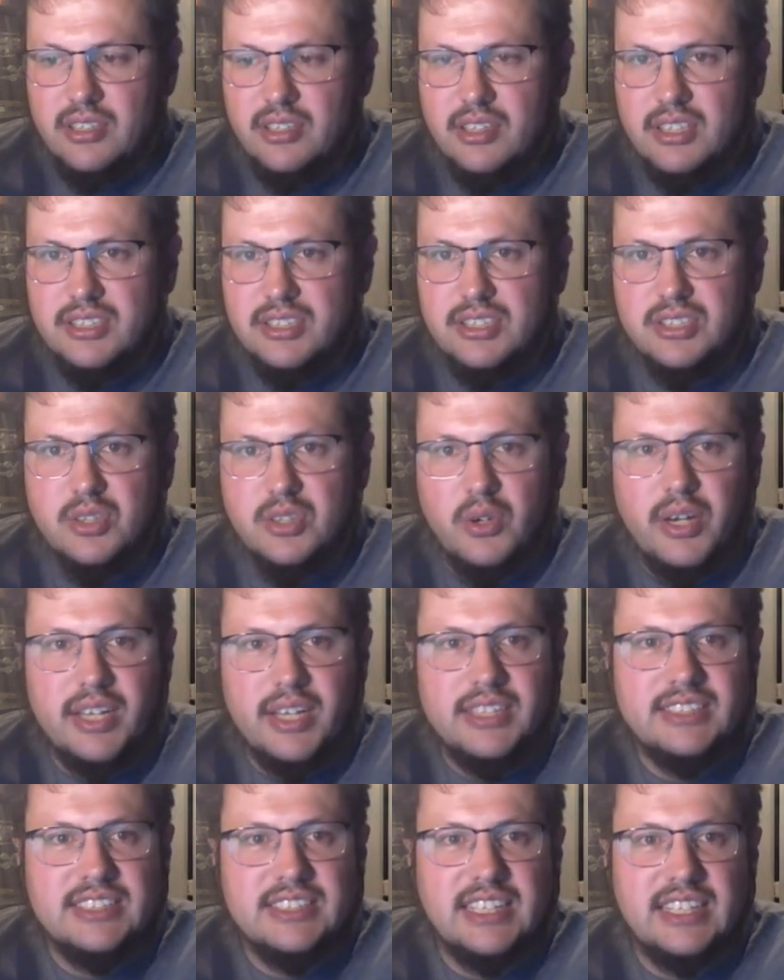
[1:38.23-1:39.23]
Let's just go ahead
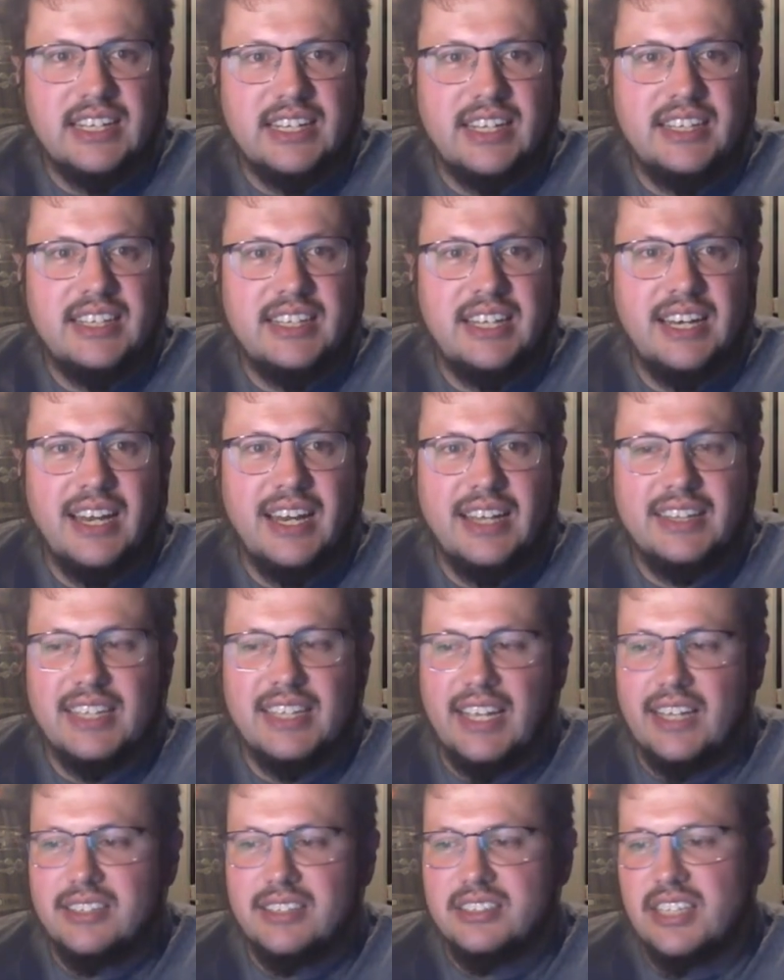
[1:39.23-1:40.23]
and state that at the
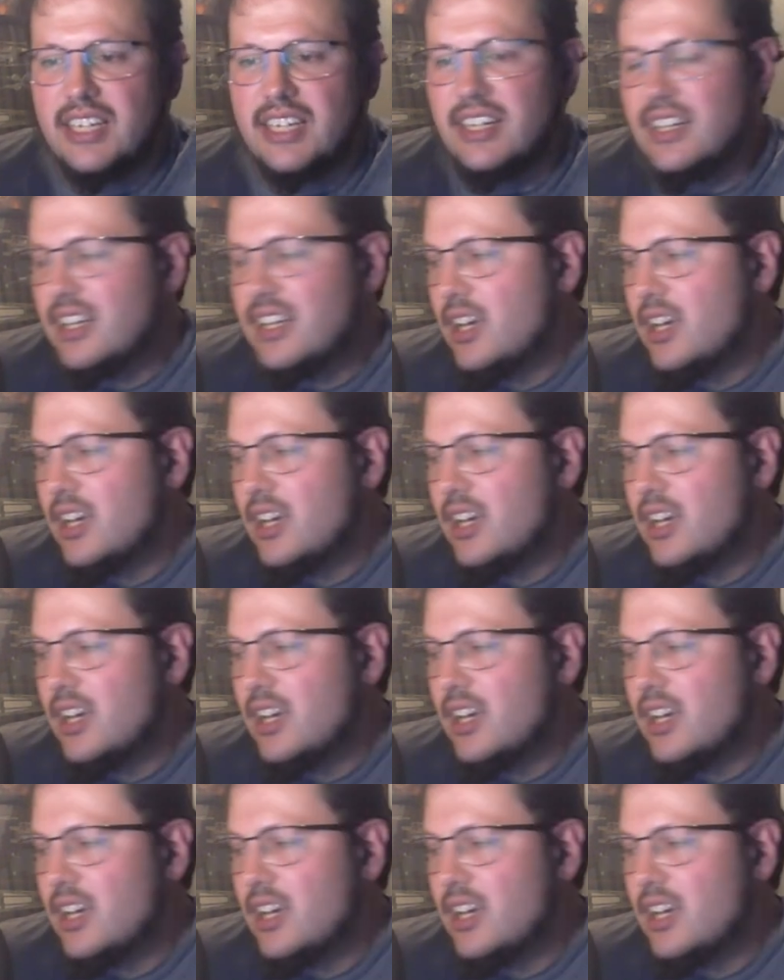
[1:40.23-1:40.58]
outset.